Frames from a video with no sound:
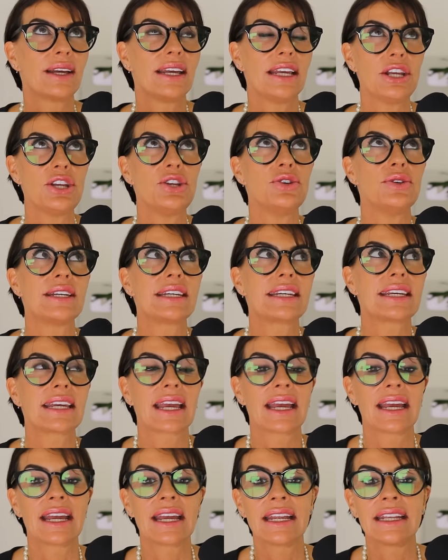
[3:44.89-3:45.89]
way, you
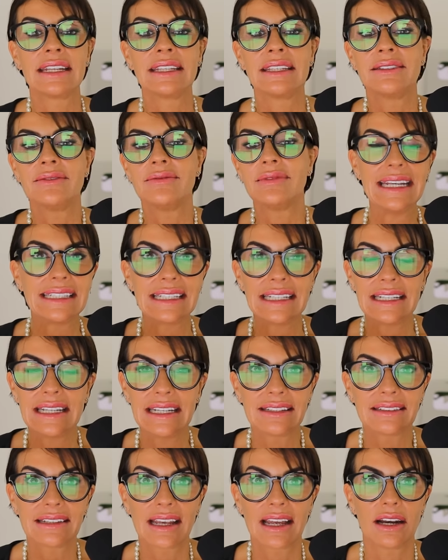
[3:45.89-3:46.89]
can
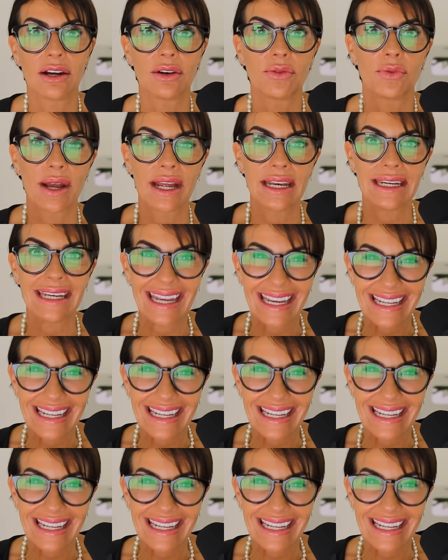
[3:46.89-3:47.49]
easily tell when